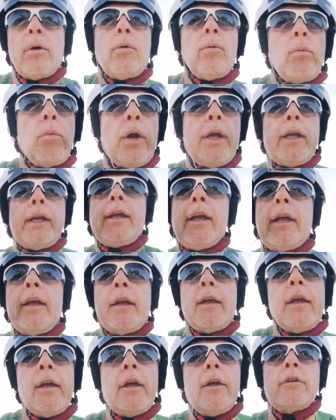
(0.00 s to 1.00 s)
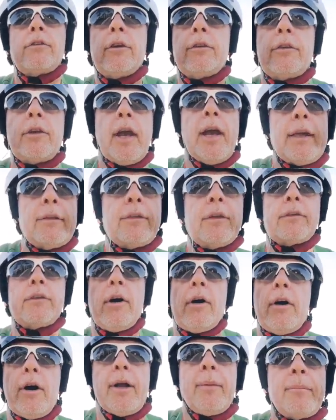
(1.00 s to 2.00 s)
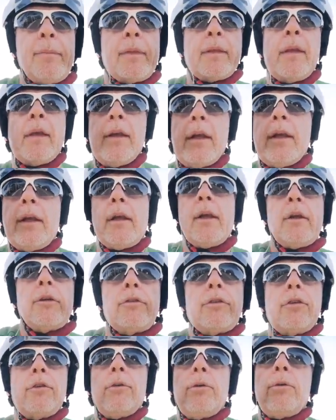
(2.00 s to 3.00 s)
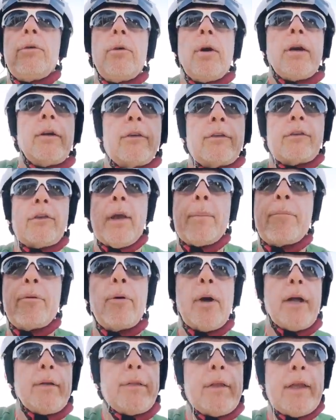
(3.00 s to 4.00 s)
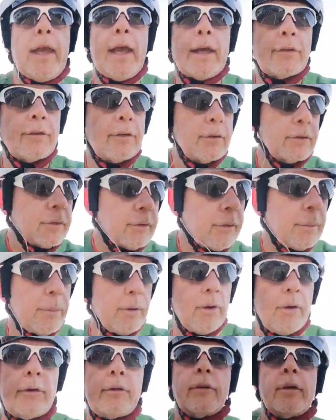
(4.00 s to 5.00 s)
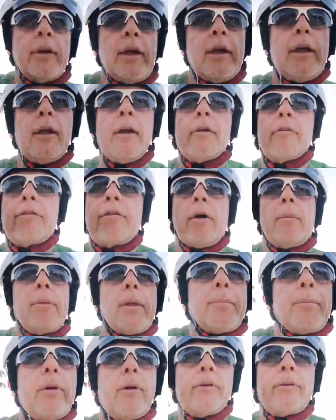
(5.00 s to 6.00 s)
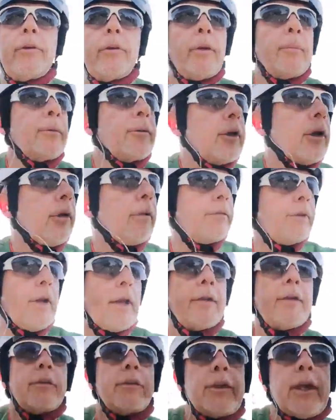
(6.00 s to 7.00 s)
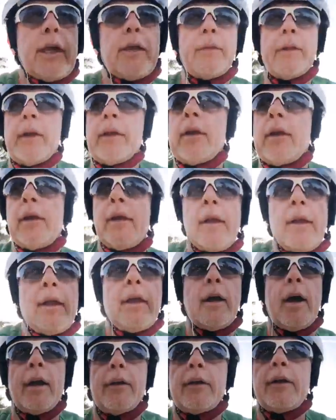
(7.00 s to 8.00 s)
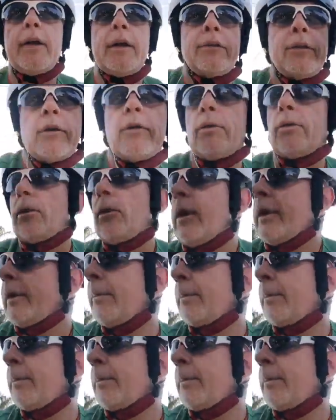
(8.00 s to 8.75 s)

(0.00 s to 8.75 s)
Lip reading: we should take the time to separate the actions of the person from the person themselves, and understand that underneath it all,